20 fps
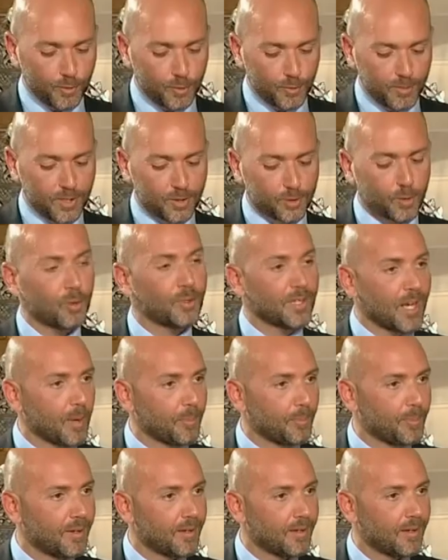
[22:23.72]
to be torn
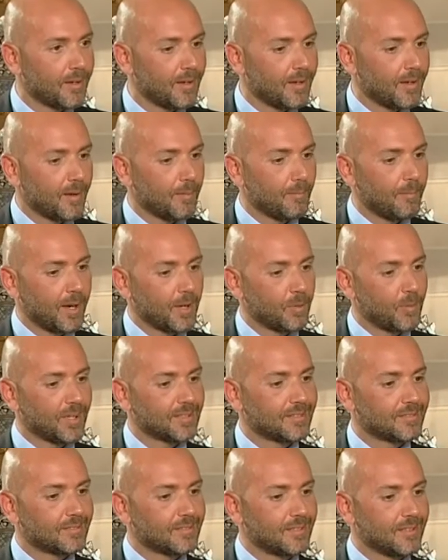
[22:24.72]
up by
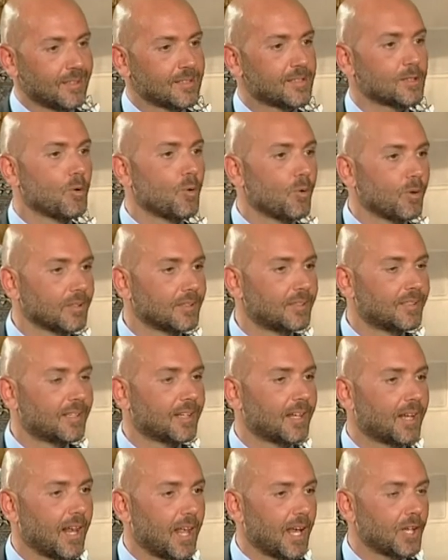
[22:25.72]
what is called
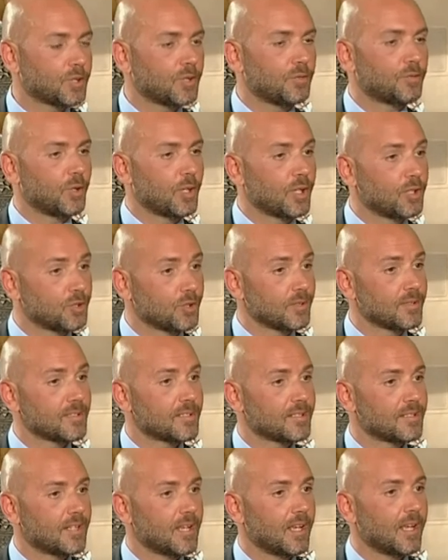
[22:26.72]
clash of
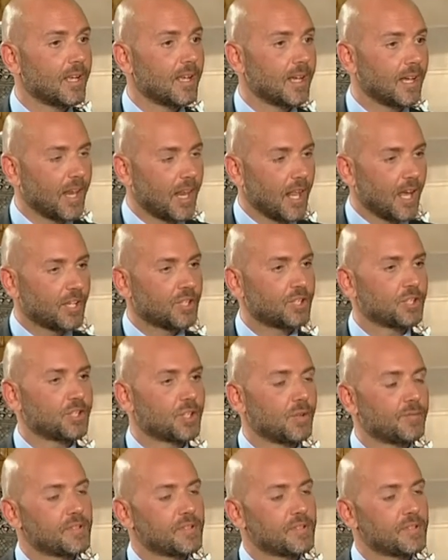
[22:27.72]
religions, clash of